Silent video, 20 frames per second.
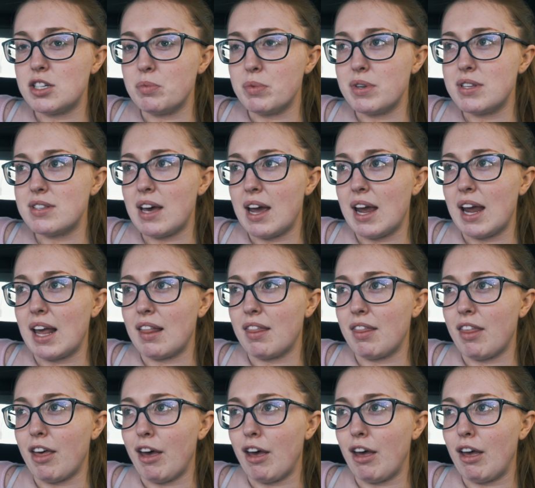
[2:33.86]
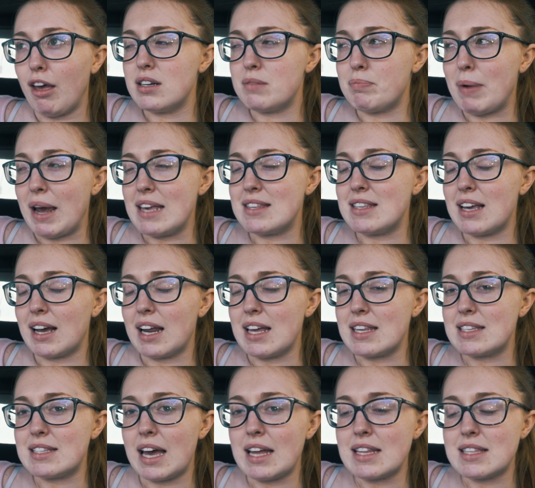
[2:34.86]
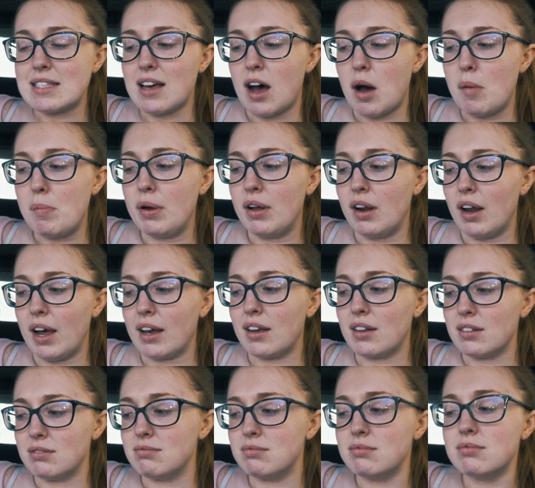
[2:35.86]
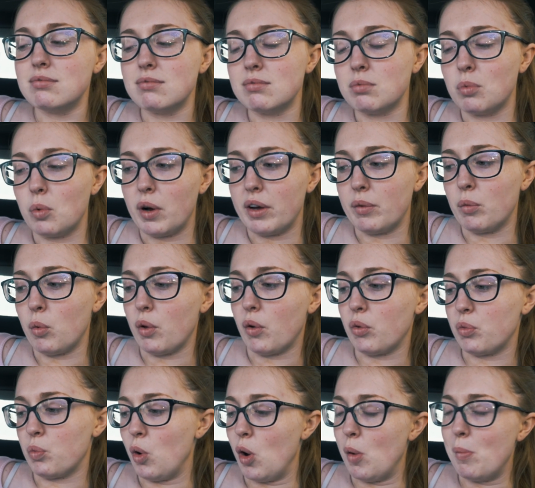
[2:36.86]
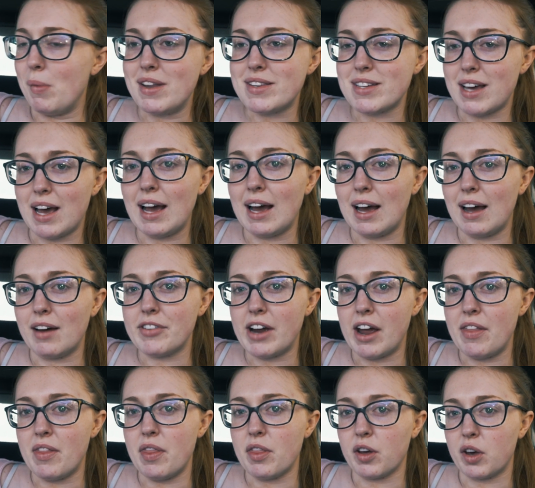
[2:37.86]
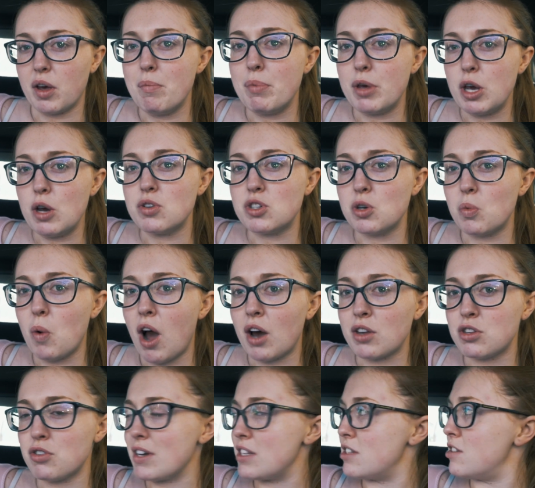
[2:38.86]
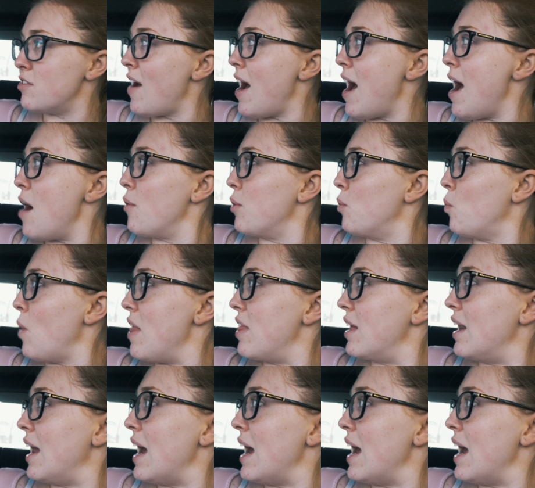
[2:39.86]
was saying that basically sets up like what I'm meant to have, and then the computer works the rest of it out and where the